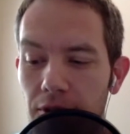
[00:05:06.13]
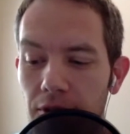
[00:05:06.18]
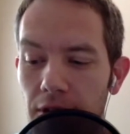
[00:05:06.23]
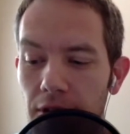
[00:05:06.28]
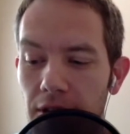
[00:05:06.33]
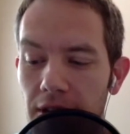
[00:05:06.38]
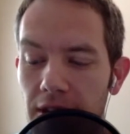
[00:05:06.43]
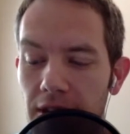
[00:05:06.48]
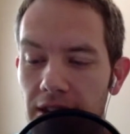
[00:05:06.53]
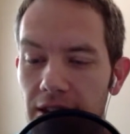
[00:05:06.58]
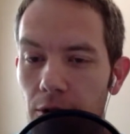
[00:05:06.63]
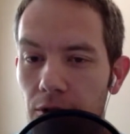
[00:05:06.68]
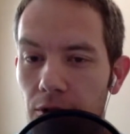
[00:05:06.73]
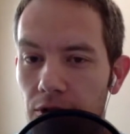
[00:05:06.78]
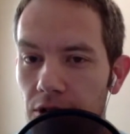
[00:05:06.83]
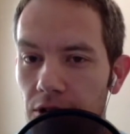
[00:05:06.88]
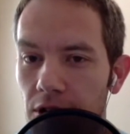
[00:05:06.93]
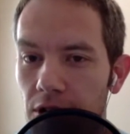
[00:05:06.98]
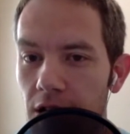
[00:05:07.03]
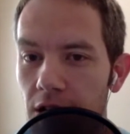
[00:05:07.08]
So I think those
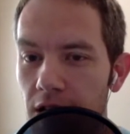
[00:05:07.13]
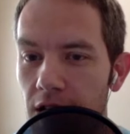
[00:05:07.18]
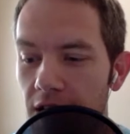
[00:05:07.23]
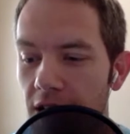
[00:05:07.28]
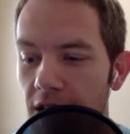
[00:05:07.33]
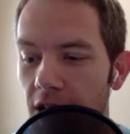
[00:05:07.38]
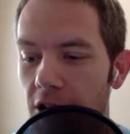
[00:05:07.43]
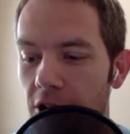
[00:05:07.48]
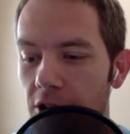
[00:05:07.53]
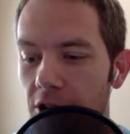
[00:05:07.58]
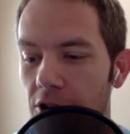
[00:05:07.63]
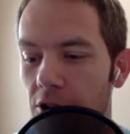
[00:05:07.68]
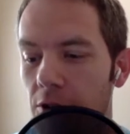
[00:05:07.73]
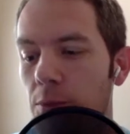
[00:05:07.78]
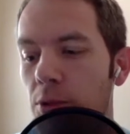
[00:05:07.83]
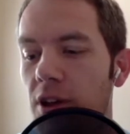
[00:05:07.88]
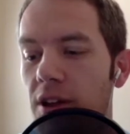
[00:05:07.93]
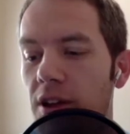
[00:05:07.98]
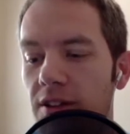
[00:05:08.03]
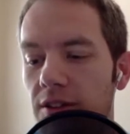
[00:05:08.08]
are good
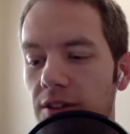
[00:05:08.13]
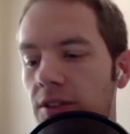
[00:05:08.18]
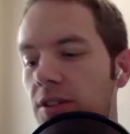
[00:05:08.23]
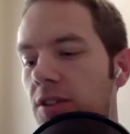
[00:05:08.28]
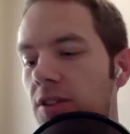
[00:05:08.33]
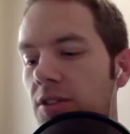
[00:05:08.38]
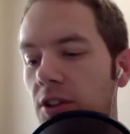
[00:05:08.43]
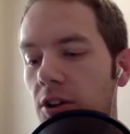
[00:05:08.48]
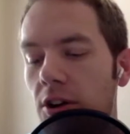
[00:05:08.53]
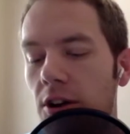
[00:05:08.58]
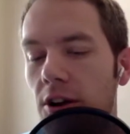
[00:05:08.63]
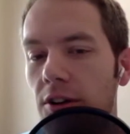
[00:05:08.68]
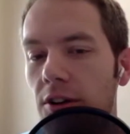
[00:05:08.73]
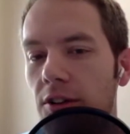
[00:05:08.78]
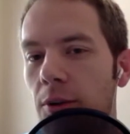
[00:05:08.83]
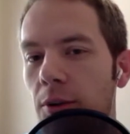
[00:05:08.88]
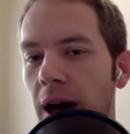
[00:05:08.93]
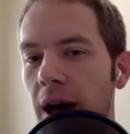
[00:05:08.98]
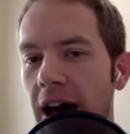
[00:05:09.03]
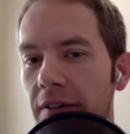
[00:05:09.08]
places to start.
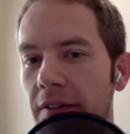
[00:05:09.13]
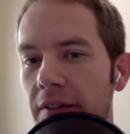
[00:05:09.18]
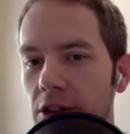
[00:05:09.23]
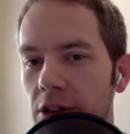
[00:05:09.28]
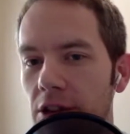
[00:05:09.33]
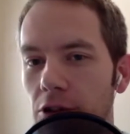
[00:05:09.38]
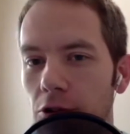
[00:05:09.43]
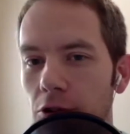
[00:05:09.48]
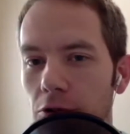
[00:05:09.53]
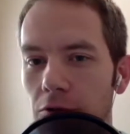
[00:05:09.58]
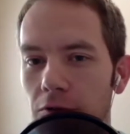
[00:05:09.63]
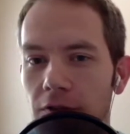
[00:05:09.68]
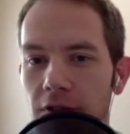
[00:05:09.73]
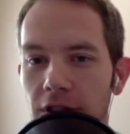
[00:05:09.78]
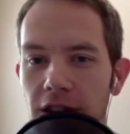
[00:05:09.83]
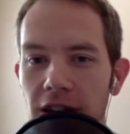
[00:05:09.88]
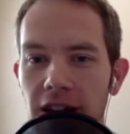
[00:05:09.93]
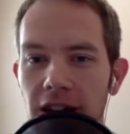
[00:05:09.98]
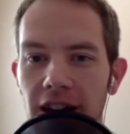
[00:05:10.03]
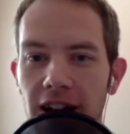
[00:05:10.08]
So after you've
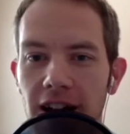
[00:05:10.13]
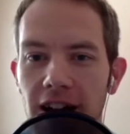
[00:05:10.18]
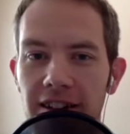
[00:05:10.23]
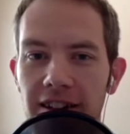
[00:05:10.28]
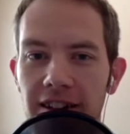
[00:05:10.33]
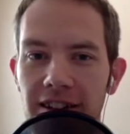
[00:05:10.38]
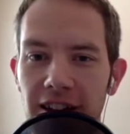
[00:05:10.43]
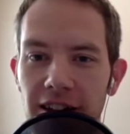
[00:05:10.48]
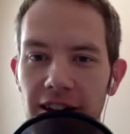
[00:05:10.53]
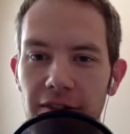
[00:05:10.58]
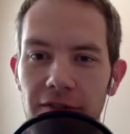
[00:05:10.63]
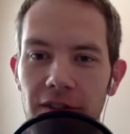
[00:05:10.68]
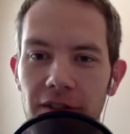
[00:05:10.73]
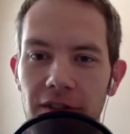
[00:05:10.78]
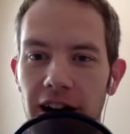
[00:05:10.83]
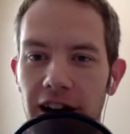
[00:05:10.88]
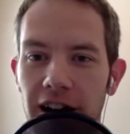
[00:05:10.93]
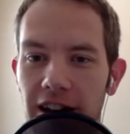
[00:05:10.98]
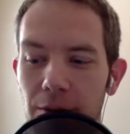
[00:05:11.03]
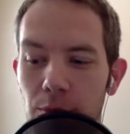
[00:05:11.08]

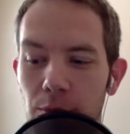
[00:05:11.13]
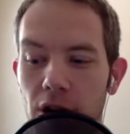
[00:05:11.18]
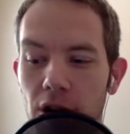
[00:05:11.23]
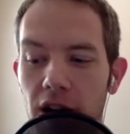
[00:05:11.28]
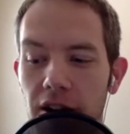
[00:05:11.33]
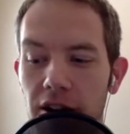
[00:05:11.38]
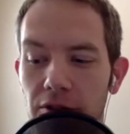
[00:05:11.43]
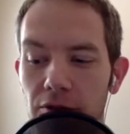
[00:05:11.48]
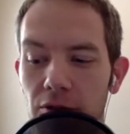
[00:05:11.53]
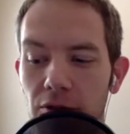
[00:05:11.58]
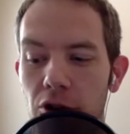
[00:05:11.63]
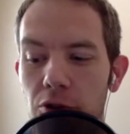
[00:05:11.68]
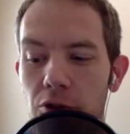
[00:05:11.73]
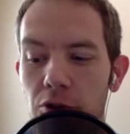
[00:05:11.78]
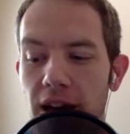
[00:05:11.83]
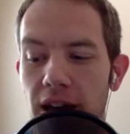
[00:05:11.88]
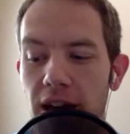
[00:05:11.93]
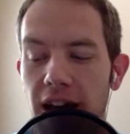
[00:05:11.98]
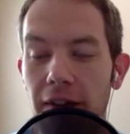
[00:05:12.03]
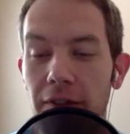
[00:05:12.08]
identified a product
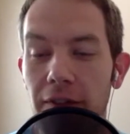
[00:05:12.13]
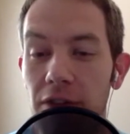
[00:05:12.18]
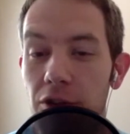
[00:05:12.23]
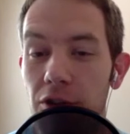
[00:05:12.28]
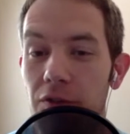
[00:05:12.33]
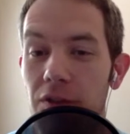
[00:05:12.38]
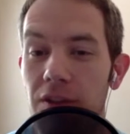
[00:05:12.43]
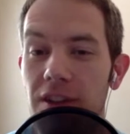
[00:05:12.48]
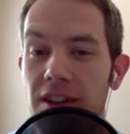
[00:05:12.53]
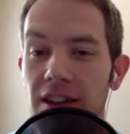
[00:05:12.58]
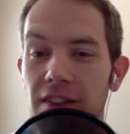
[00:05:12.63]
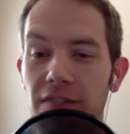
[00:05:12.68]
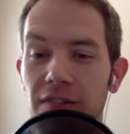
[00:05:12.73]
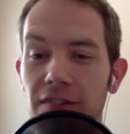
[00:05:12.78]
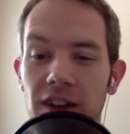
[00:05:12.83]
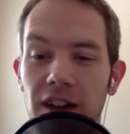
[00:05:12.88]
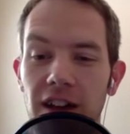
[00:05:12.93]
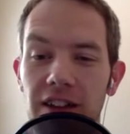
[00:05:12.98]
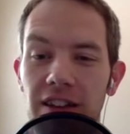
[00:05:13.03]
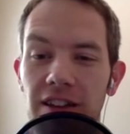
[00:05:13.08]
roadmap, after you've
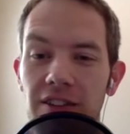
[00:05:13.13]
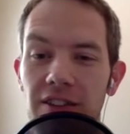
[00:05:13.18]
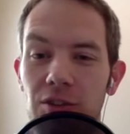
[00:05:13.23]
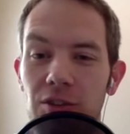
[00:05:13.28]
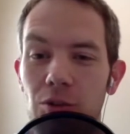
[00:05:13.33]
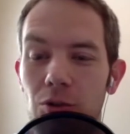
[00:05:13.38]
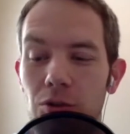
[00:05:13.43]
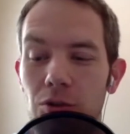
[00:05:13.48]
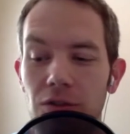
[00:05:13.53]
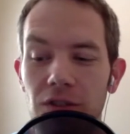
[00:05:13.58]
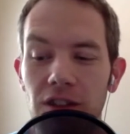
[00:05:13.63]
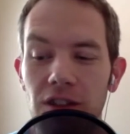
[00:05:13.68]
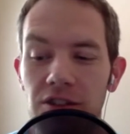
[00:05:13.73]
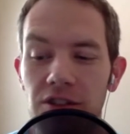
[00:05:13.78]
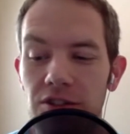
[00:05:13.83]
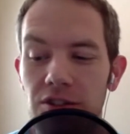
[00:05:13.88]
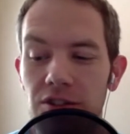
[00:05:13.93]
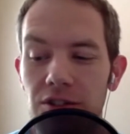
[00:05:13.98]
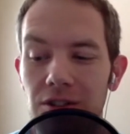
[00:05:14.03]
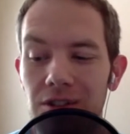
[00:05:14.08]
identified these core
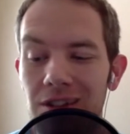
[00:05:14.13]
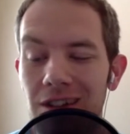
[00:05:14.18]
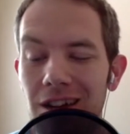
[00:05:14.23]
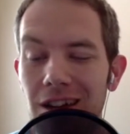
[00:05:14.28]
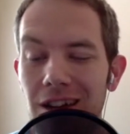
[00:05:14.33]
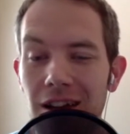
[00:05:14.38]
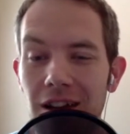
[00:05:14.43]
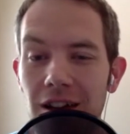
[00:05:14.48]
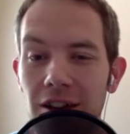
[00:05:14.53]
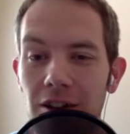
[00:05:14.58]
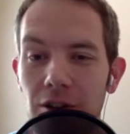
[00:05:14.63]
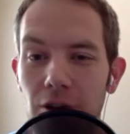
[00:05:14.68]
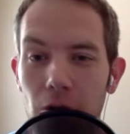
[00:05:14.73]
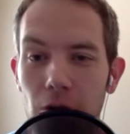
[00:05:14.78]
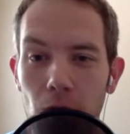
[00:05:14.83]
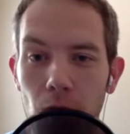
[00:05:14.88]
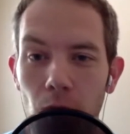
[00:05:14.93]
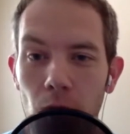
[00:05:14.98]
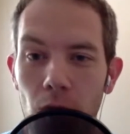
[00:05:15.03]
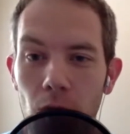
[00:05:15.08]
features,
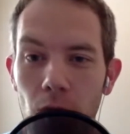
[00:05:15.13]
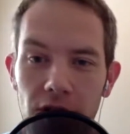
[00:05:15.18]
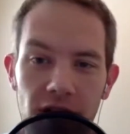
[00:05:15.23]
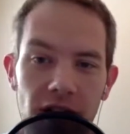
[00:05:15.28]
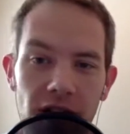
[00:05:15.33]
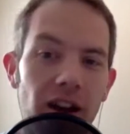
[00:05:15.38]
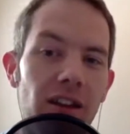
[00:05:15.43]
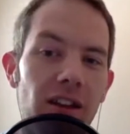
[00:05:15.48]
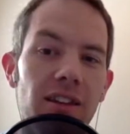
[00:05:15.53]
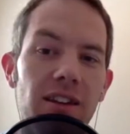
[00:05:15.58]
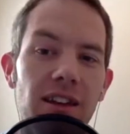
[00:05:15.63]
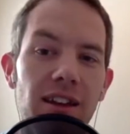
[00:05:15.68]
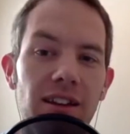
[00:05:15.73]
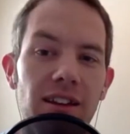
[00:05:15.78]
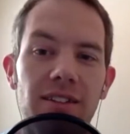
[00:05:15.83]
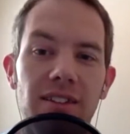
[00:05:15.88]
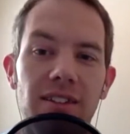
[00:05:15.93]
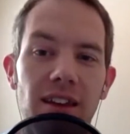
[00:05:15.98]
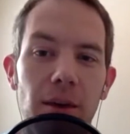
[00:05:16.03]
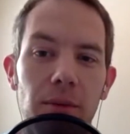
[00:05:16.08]
what are kind of the
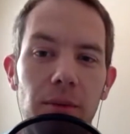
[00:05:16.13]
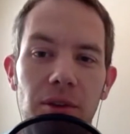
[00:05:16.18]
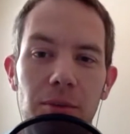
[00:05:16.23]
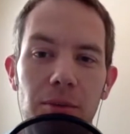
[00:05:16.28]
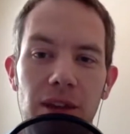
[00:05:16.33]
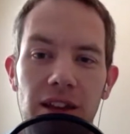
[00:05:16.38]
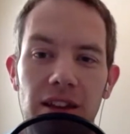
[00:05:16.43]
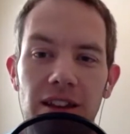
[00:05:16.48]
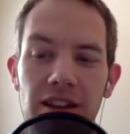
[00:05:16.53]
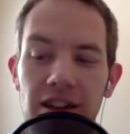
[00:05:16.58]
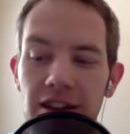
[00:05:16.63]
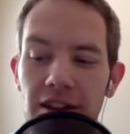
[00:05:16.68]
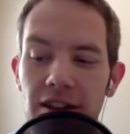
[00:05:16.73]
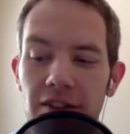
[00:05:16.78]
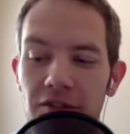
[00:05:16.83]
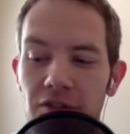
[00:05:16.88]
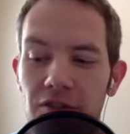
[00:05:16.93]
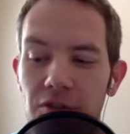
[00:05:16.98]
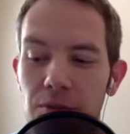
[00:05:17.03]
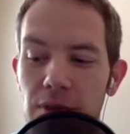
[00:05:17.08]
next steps? I mean,
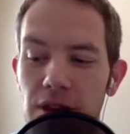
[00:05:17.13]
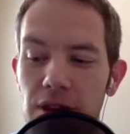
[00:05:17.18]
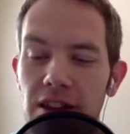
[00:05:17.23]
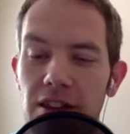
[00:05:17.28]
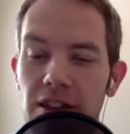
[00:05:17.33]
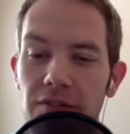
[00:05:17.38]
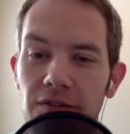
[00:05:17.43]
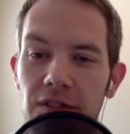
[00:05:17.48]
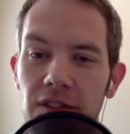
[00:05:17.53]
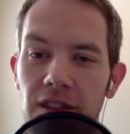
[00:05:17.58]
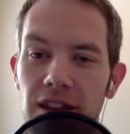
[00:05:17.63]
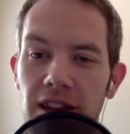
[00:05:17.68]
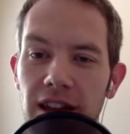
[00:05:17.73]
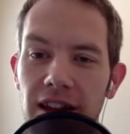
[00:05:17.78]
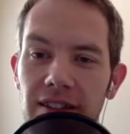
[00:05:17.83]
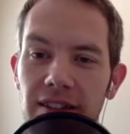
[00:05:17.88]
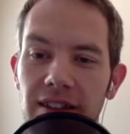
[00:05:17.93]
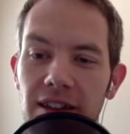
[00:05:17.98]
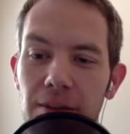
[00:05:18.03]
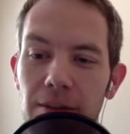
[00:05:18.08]
for me, the
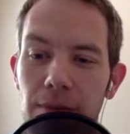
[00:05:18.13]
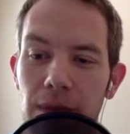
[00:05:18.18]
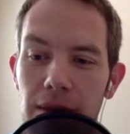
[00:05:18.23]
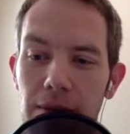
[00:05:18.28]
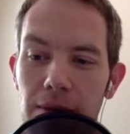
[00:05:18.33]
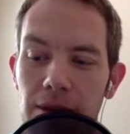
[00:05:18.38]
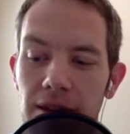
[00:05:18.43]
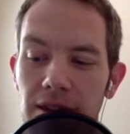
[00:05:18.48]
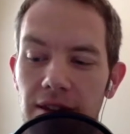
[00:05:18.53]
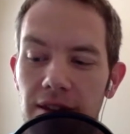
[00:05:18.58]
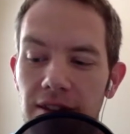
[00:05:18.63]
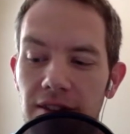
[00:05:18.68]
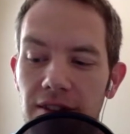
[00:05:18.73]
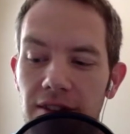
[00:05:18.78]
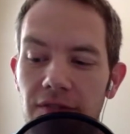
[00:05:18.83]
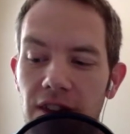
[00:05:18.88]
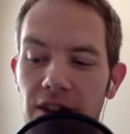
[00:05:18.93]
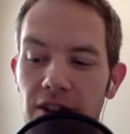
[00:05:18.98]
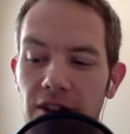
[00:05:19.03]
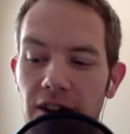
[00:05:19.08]
next step maybe is to
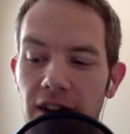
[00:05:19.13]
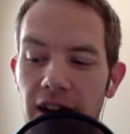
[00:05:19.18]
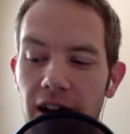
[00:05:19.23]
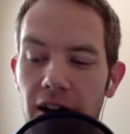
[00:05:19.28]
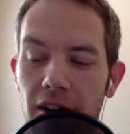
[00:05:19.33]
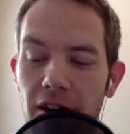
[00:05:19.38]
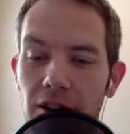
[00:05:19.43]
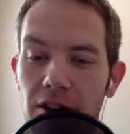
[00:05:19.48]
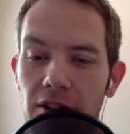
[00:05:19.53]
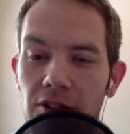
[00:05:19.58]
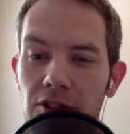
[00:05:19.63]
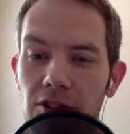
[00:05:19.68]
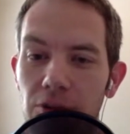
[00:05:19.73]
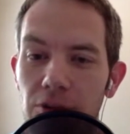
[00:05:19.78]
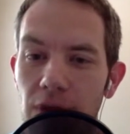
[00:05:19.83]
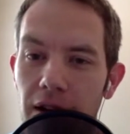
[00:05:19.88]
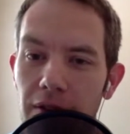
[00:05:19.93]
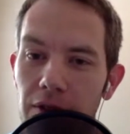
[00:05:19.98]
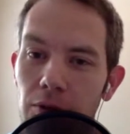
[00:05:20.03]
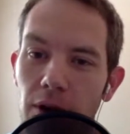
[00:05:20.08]
figure out, do you
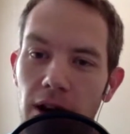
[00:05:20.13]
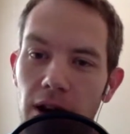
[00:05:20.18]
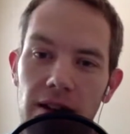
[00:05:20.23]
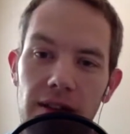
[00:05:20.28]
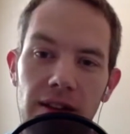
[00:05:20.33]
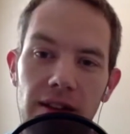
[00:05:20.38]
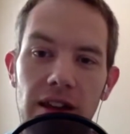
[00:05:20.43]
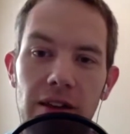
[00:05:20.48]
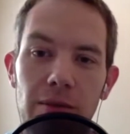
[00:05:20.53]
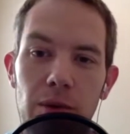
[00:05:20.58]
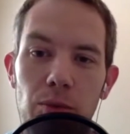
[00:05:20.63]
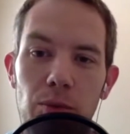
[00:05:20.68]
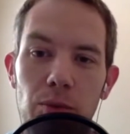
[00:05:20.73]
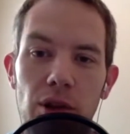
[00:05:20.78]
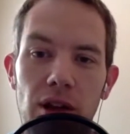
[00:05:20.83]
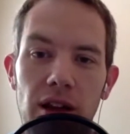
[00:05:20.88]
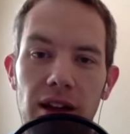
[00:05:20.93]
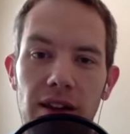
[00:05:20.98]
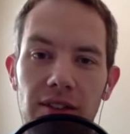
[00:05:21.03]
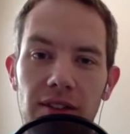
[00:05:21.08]
have the right team in
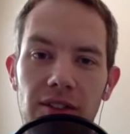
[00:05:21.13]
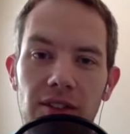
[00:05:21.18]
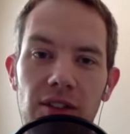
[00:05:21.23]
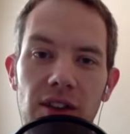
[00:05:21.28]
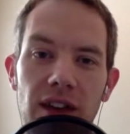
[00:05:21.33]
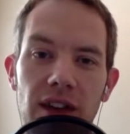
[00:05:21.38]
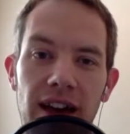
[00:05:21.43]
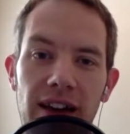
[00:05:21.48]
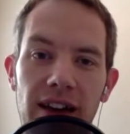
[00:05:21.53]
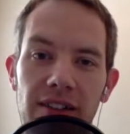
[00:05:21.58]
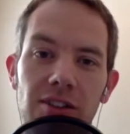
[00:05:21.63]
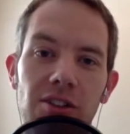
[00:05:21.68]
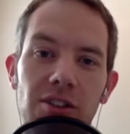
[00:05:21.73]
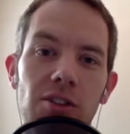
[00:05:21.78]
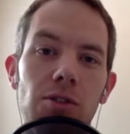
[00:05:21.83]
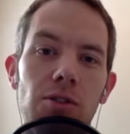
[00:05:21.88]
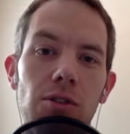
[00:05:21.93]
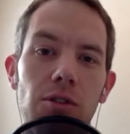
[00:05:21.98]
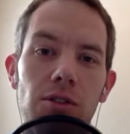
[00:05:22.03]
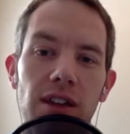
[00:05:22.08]
place to
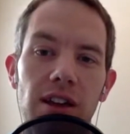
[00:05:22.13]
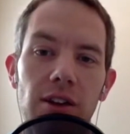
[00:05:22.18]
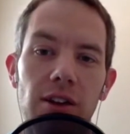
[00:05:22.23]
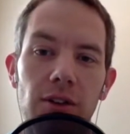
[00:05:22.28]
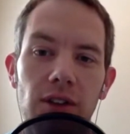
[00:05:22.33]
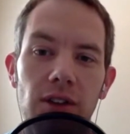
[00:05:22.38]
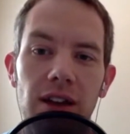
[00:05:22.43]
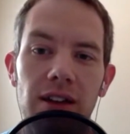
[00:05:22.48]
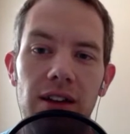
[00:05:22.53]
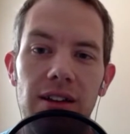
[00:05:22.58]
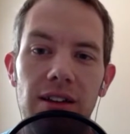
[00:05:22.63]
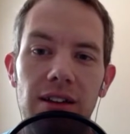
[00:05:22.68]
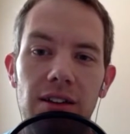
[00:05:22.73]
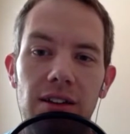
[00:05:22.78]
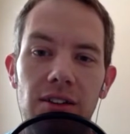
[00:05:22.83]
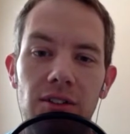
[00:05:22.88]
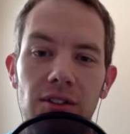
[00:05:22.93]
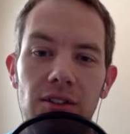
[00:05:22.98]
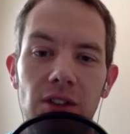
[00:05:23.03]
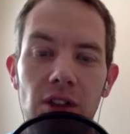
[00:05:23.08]
execute on those
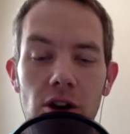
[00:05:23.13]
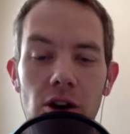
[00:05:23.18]
ideas?